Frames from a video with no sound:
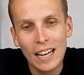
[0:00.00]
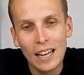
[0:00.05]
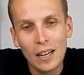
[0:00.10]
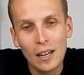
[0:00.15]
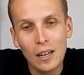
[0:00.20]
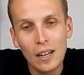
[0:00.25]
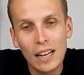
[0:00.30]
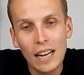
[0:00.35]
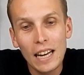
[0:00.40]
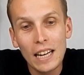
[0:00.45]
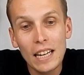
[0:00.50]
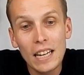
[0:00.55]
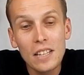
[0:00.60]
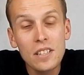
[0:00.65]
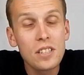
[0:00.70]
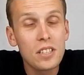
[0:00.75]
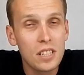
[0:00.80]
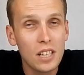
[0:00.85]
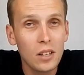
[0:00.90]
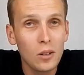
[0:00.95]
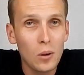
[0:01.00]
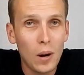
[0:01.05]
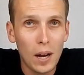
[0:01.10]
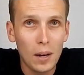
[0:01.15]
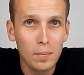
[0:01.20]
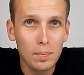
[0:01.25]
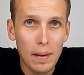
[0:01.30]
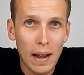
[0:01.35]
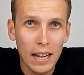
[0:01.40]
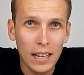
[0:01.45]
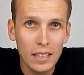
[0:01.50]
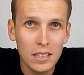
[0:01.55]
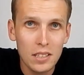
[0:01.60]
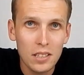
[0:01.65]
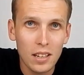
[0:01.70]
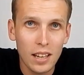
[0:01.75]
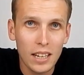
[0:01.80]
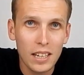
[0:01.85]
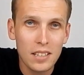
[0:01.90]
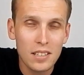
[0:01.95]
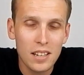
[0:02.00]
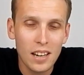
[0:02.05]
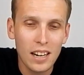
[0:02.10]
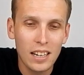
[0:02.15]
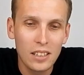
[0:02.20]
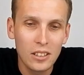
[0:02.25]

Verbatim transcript: Uh, it is still unbalanced.